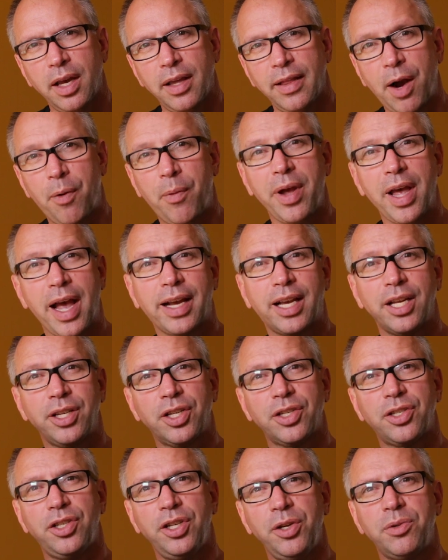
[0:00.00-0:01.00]
That way I could
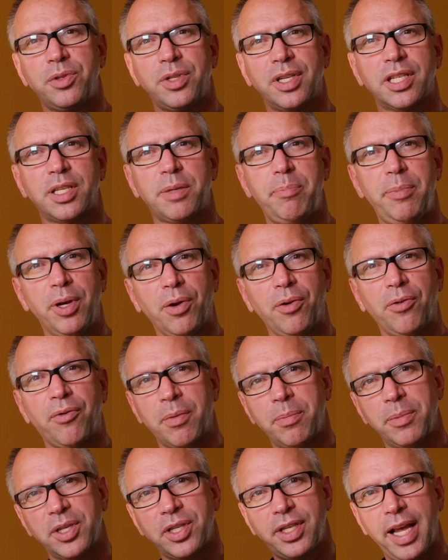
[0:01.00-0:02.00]
just use the spill
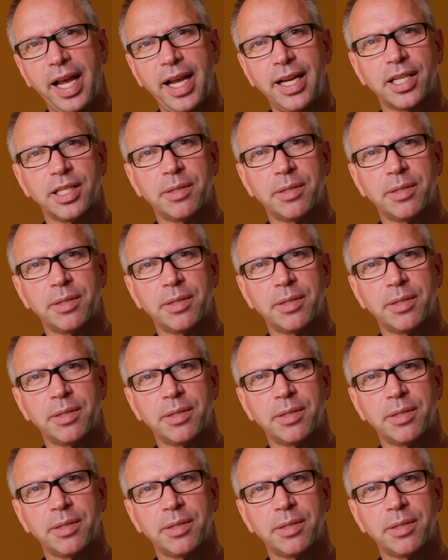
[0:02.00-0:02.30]
from the stage